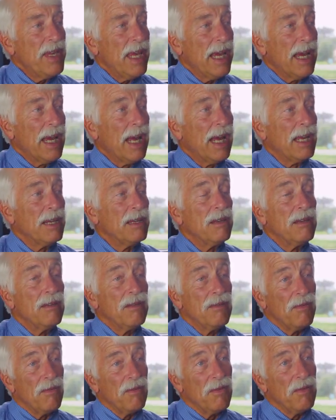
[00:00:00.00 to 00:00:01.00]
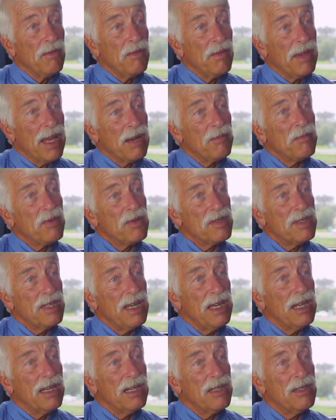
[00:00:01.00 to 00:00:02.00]
And then
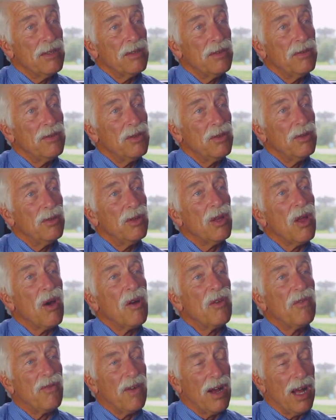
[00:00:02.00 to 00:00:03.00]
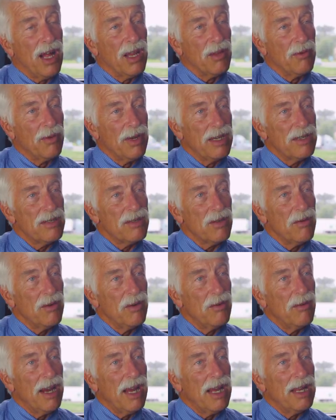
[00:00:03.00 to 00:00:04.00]
proceeded to do load following. So
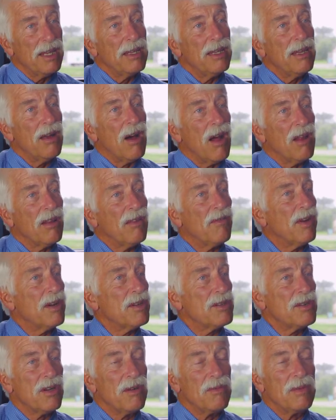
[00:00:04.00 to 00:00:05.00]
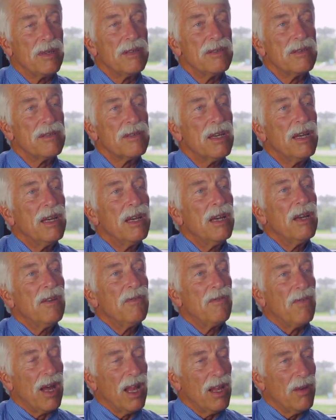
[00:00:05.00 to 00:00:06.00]
we ran all of our turbines
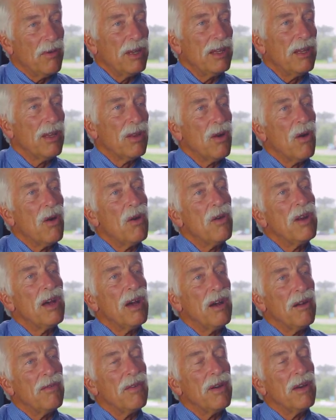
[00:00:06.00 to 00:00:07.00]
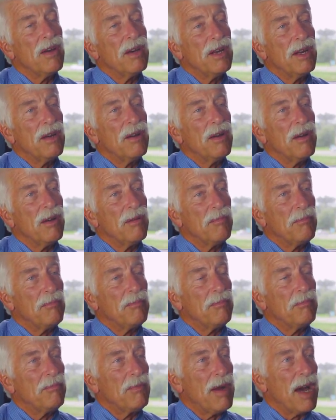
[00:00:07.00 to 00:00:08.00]
following the load of a
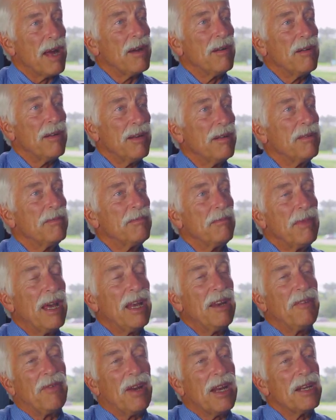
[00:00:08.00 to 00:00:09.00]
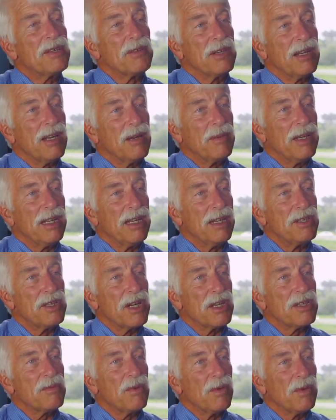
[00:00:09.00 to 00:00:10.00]
modern manufacturing company, an
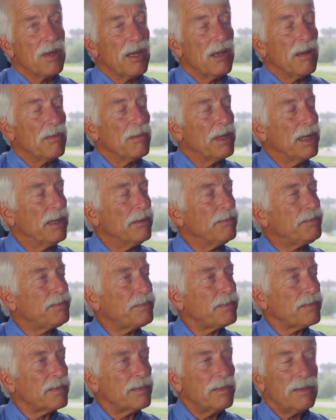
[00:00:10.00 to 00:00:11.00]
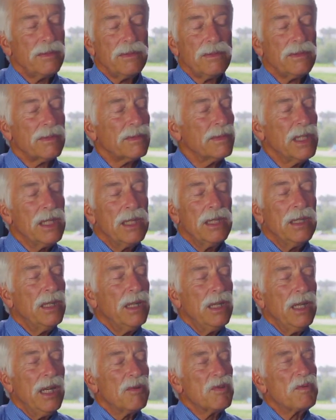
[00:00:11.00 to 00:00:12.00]
injection molding company.
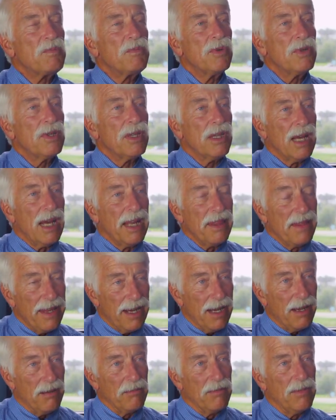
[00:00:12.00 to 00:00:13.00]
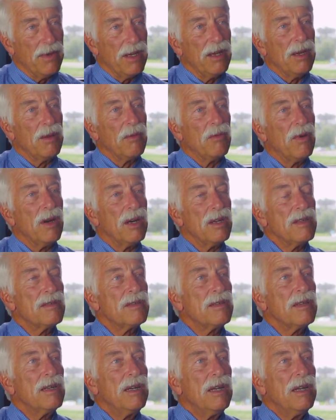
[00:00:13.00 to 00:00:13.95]
It was brutal on them. It was